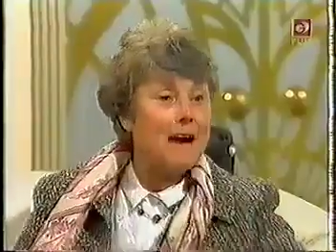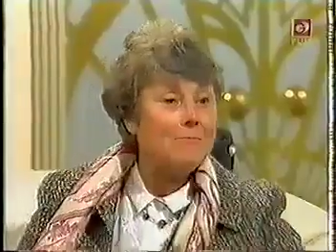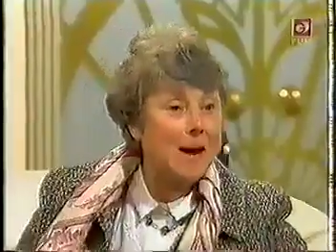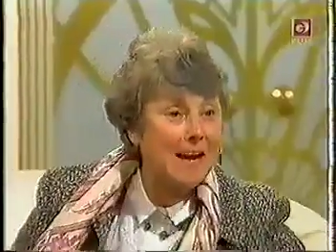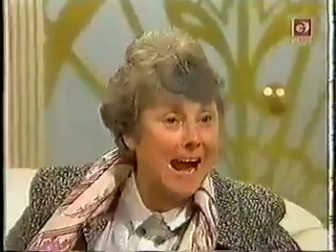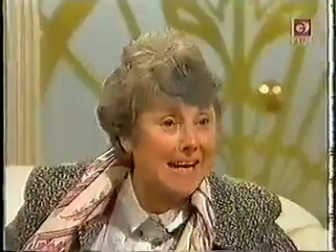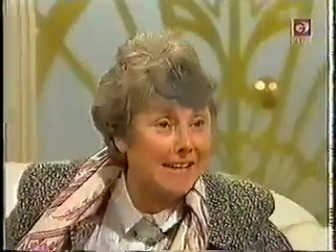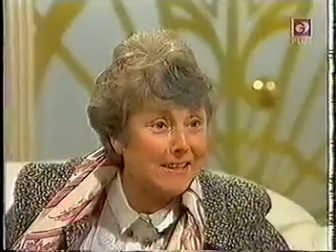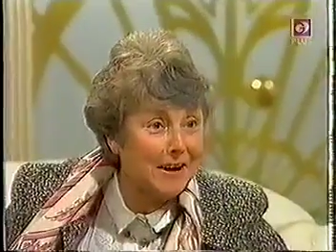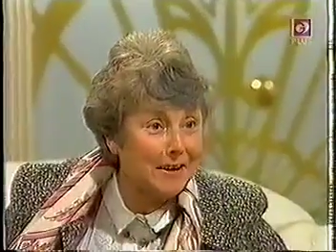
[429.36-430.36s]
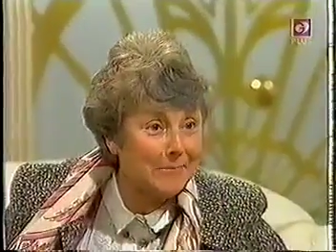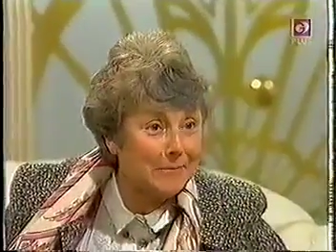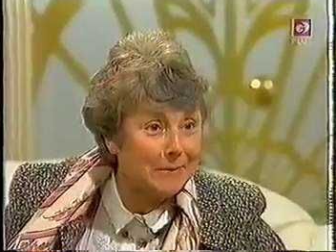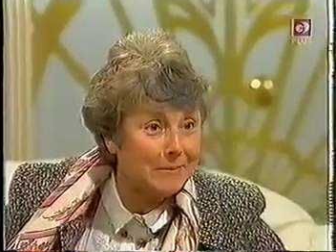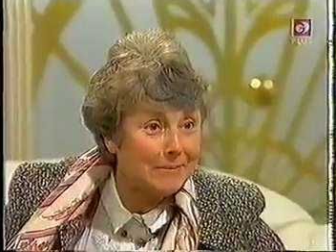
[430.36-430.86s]
Nice, nice, nice, and when I get
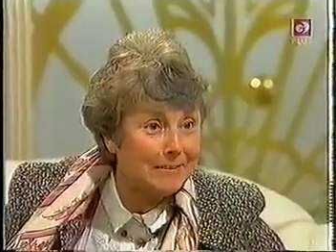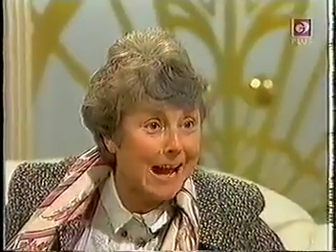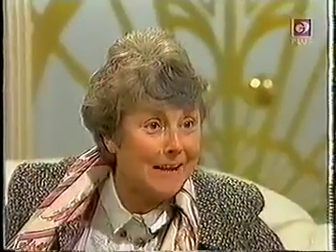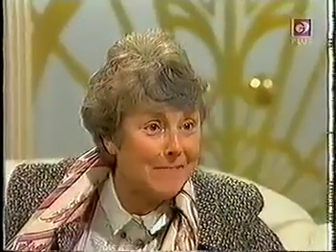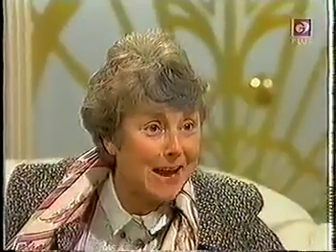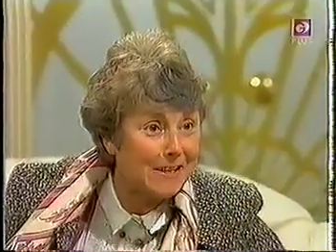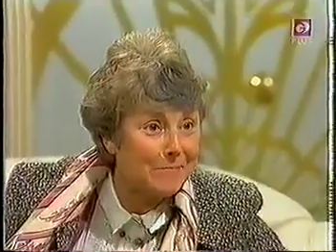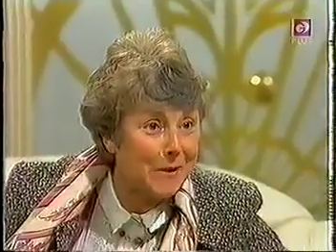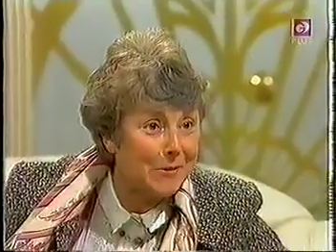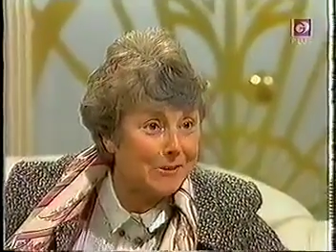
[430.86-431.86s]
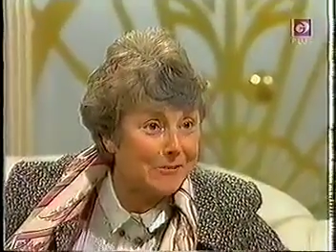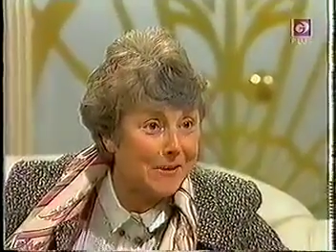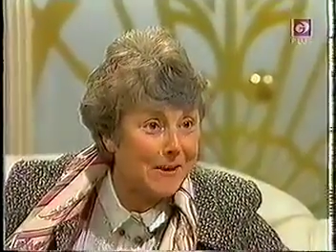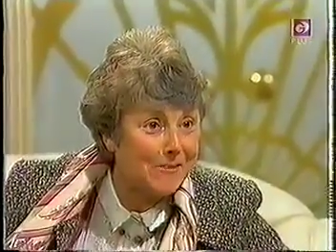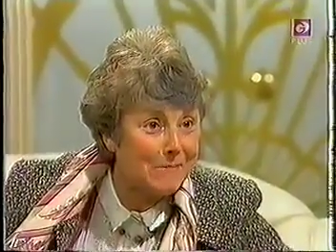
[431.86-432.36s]
up, I'll make you both your
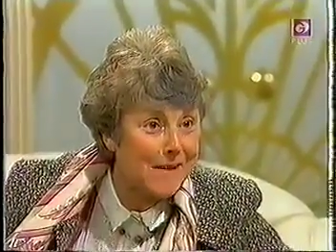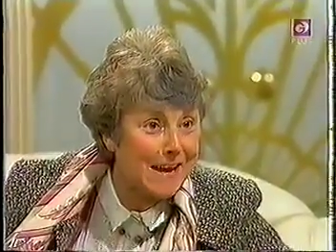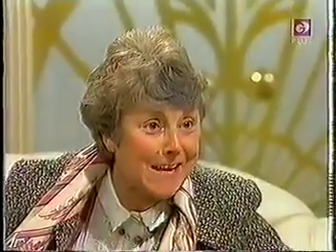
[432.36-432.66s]
favourite